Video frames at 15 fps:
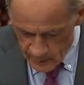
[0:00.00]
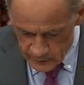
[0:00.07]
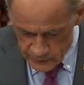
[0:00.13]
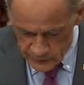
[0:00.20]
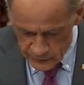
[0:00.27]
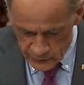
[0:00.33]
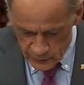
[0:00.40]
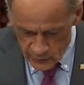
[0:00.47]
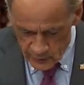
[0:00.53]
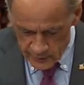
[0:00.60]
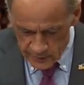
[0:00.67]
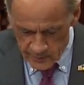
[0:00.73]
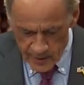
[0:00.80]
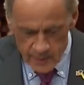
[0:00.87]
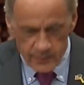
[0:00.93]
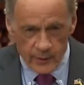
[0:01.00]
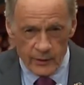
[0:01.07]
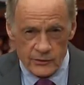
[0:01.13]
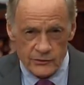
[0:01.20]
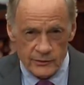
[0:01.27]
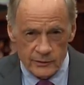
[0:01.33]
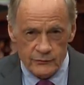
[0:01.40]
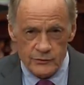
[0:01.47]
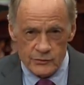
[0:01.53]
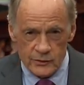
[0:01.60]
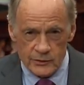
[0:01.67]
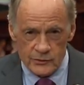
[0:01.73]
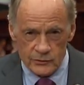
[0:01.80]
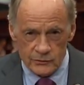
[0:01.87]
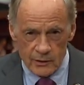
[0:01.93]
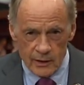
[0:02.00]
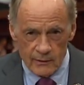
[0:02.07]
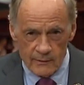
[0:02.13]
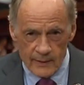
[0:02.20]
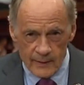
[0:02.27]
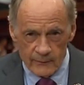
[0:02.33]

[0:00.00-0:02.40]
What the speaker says: was secured in the bipartisan infrastructure law